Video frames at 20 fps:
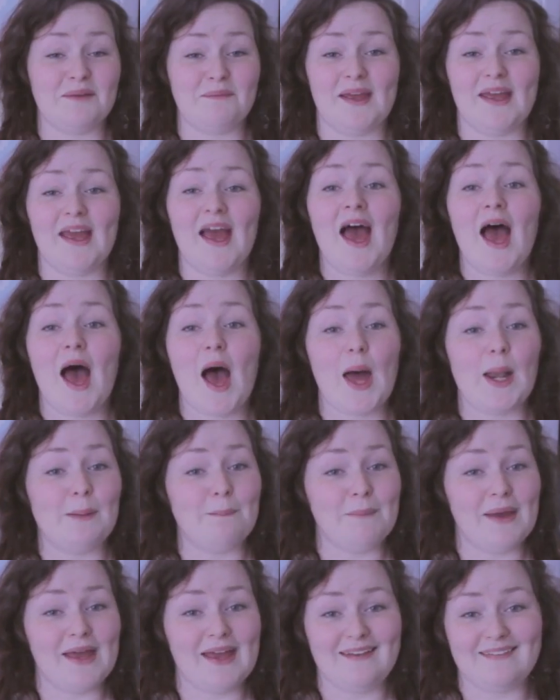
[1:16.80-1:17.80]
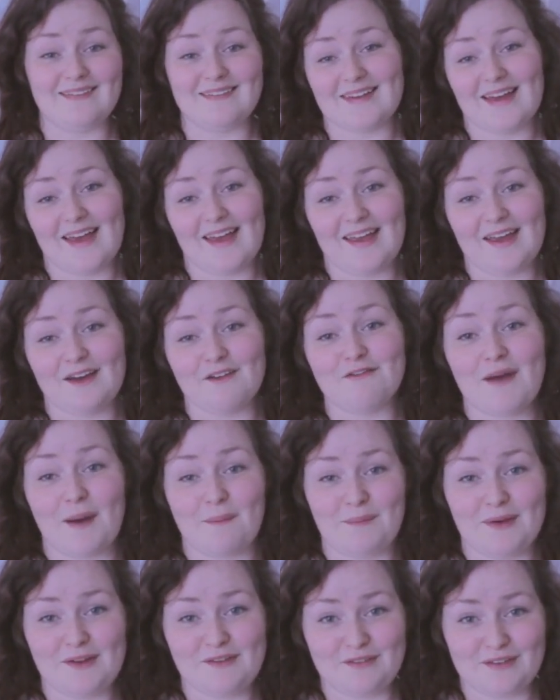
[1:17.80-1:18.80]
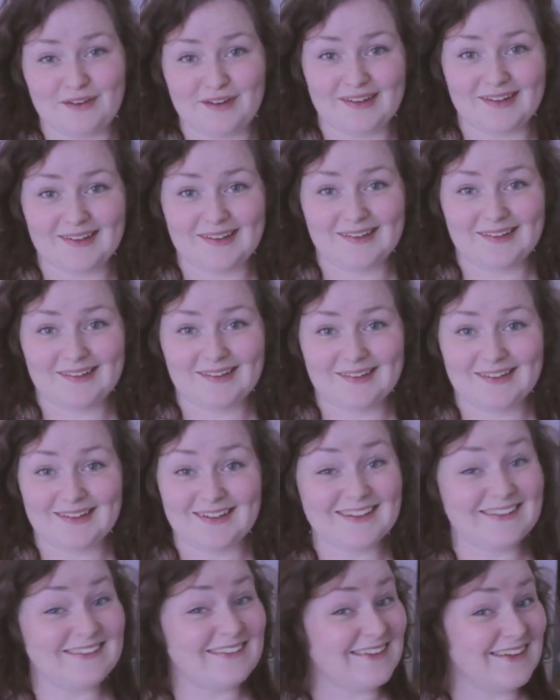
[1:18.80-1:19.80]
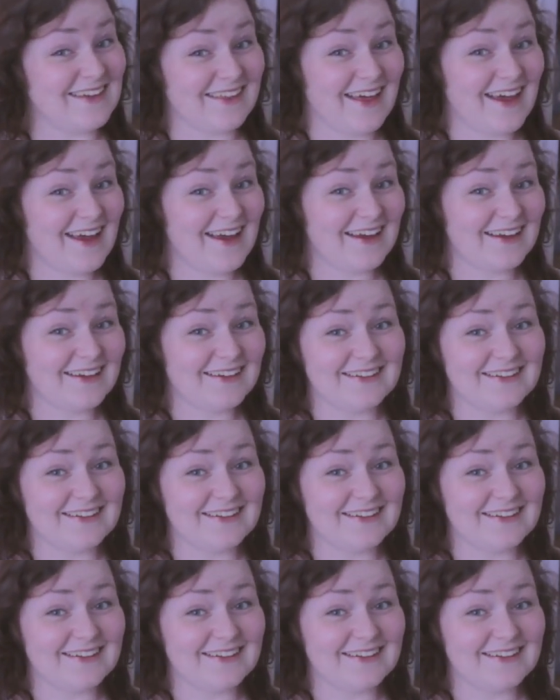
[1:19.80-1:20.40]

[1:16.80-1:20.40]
be an amazing day of family fun. See you there.